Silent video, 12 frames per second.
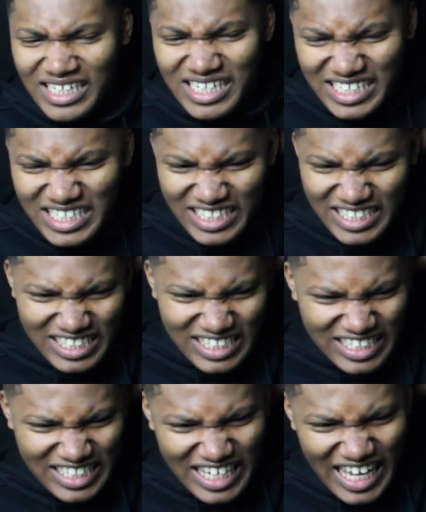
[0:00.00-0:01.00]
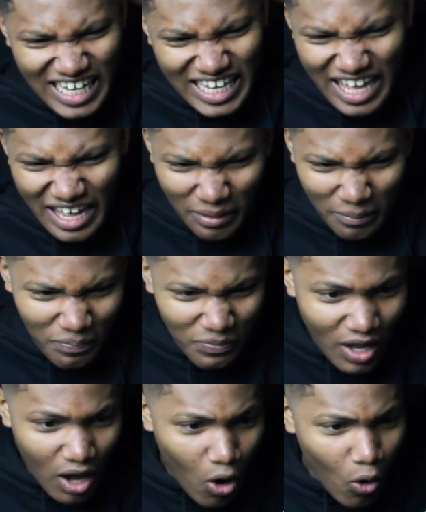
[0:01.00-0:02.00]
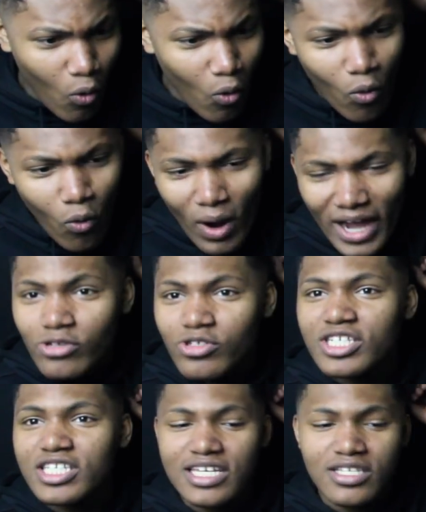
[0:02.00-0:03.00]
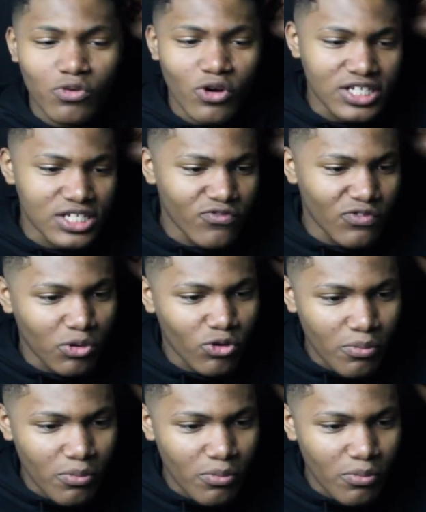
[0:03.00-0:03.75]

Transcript: He just killing him. Ooh, why you just take some crutches from a